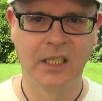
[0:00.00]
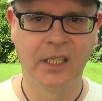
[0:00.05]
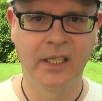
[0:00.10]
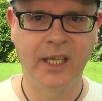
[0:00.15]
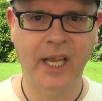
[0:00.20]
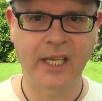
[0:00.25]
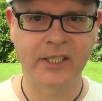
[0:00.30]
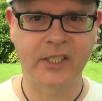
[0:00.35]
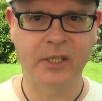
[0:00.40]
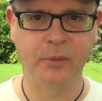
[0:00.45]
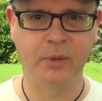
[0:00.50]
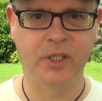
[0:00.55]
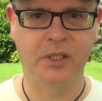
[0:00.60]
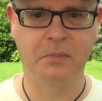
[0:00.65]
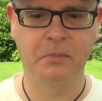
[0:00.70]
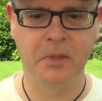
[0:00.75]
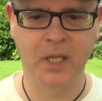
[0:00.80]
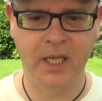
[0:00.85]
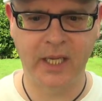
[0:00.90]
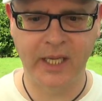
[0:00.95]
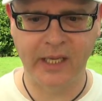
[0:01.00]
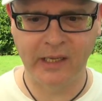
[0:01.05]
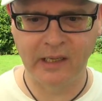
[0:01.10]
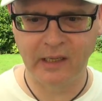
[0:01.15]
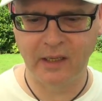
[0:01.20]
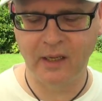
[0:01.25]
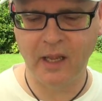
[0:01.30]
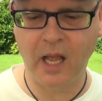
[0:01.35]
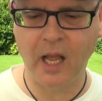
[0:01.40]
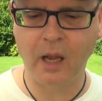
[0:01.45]
Yes, it was me.
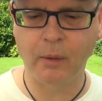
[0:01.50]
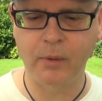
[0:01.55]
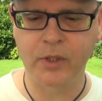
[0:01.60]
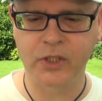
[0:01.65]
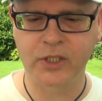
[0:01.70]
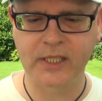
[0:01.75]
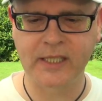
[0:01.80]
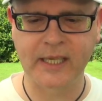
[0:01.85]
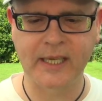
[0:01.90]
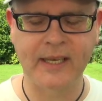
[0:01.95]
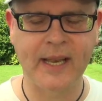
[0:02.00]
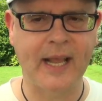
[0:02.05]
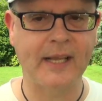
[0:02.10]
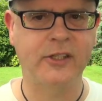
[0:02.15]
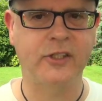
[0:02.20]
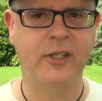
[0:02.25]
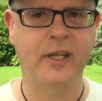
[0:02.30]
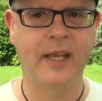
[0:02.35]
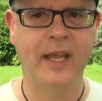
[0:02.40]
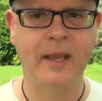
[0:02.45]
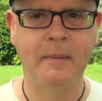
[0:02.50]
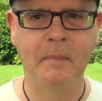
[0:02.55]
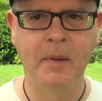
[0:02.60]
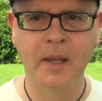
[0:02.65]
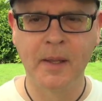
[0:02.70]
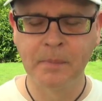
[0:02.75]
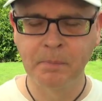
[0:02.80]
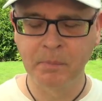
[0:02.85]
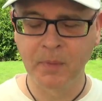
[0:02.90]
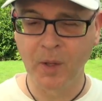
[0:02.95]
I was sitting next to him.
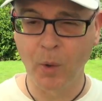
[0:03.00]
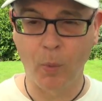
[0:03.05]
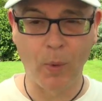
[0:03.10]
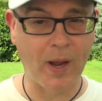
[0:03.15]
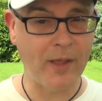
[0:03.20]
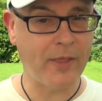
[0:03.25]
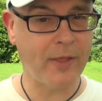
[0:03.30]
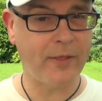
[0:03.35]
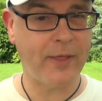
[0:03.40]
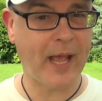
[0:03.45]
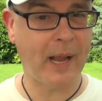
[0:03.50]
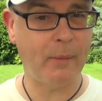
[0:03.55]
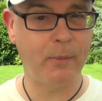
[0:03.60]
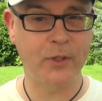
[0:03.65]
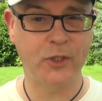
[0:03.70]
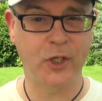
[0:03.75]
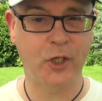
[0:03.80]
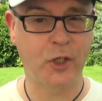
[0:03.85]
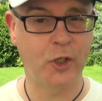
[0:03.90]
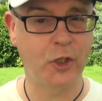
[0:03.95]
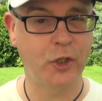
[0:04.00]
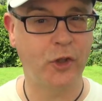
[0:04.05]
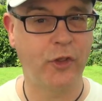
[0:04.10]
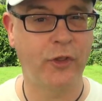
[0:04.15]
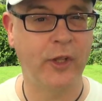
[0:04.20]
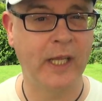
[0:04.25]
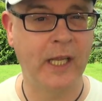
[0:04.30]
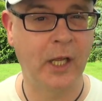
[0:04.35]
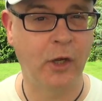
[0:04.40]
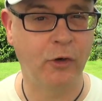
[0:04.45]
Whether that was a good
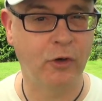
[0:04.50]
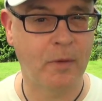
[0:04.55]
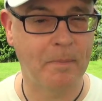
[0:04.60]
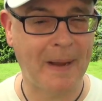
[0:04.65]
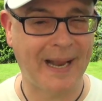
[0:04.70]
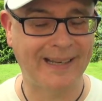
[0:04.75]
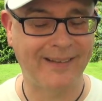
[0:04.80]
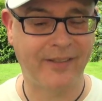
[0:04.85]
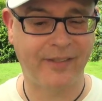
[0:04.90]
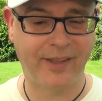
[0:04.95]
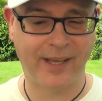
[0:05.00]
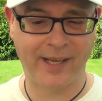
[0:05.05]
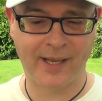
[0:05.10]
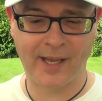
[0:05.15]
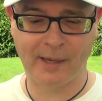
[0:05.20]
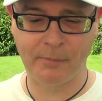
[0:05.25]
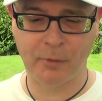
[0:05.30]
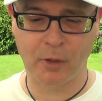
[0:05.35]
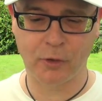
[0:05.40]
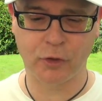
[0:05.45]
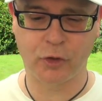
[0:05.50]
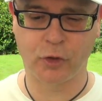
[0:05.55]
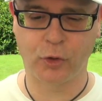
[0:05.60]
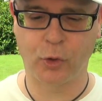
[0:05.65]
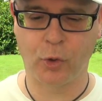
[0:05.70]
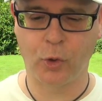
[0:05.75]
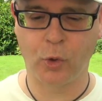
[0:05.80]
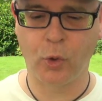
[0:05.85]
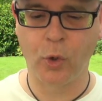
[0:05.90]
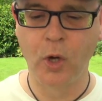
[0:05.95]
thing or a bad thing, I'm not
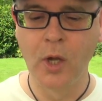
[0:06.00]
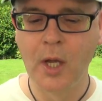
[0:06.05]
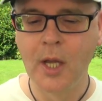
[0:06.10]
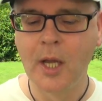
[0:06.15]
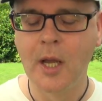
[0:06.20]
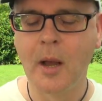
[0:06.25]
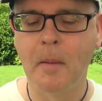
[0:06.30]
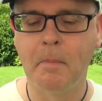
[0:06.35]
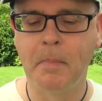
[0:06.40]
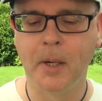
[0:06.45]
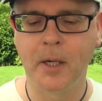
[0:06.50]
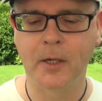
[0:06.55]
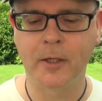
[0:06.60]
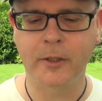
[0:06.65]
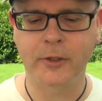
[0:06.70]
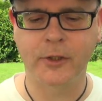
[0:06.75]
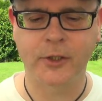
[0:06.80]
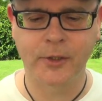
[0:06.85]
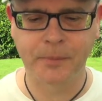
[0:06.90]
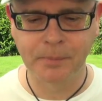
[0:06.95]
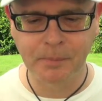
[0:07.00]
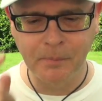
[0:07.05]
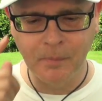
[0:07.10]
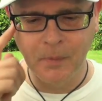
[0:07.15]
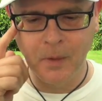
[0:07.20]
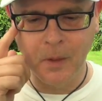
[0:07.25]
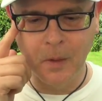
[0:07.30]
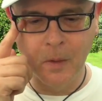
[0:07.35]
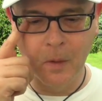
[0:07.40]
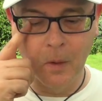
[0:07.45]
sure. But
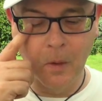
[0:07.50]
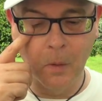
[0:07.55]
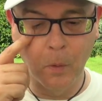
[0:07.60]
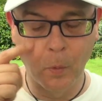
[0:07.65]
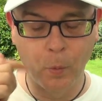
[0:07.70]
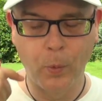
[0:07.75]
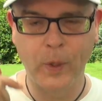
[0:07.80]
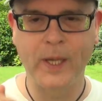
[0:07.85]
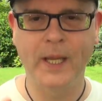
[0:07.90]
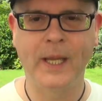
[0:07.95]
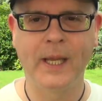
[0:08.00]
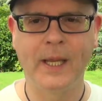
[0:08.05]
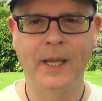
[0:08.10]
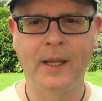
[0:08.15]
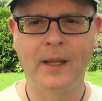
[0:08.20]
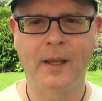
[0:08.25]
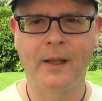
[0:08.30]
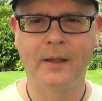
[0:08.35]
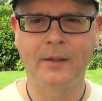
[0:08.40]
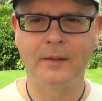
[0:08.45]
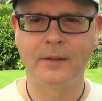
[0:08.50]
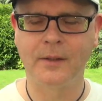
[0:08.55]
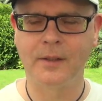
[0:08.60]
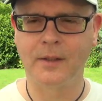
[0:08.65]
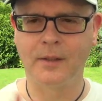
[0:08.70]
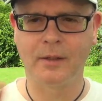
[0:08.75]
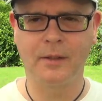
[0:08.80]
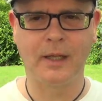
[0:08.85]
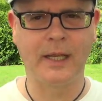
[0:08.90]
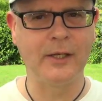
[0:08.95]
we
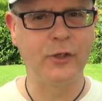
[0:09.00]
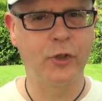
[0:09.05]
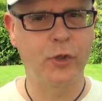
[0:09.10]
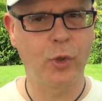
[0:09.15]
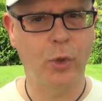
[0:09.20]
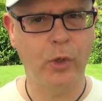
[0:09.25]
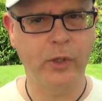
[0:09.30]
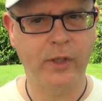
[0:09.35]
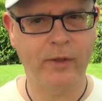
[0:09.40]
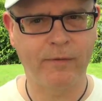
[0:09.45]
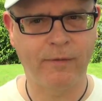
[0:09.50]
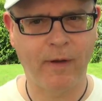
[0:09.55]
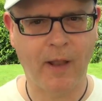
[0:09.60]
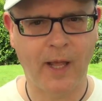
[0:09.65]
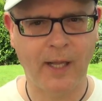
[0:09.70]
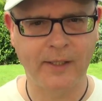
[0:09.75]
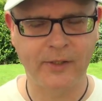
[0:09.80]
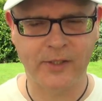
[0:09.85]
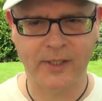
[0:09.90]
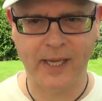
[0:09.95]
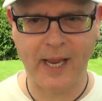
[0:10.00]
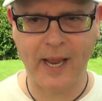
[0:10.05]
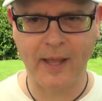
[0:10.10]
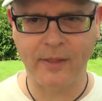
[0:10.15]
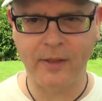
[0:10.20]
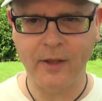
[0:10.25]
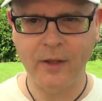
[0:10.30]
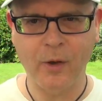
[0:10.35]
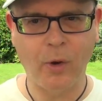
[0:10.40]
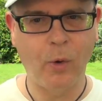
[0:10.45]
enjoyed the flight
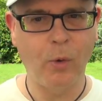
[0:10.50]
together.